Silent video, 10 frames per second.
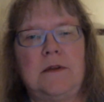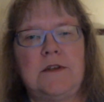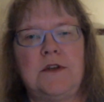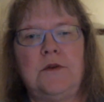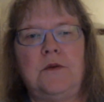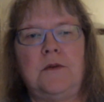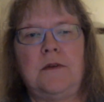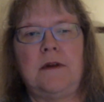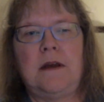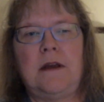too,
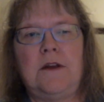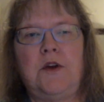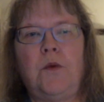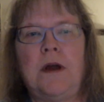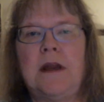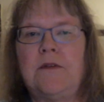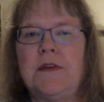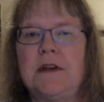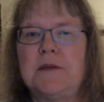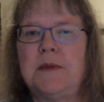you want
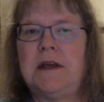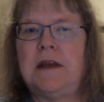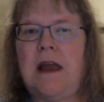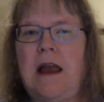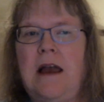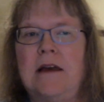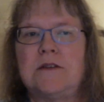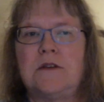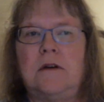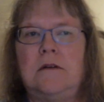everything to be
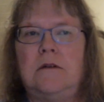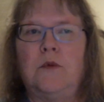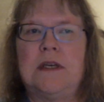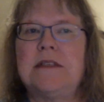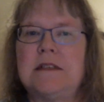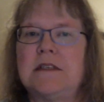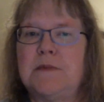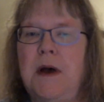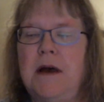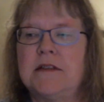as recent as
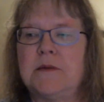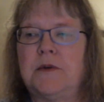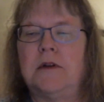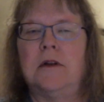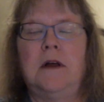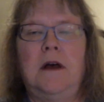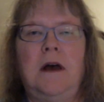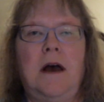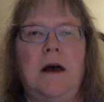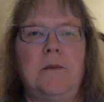possible,
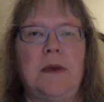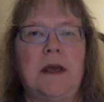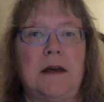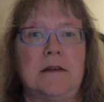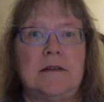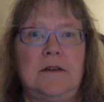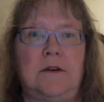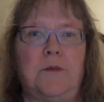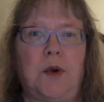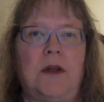because
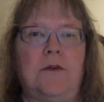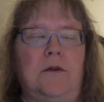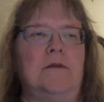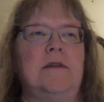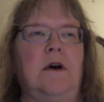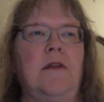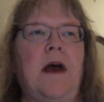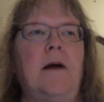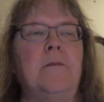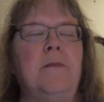breakthroughs and all that.